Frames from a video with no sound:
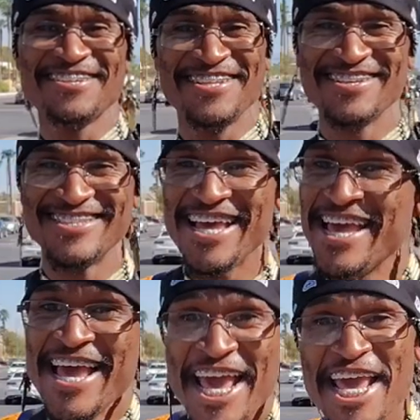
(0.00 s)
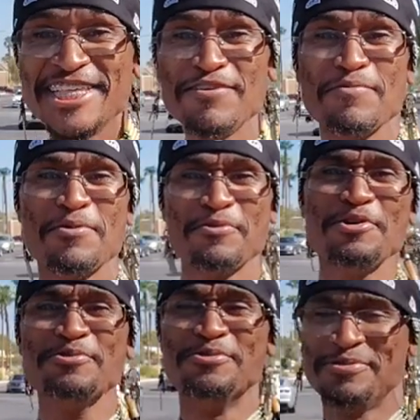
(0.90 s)
that's what they say. He's even
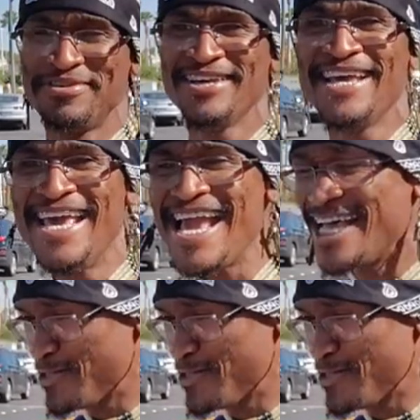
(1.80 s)
maroon. He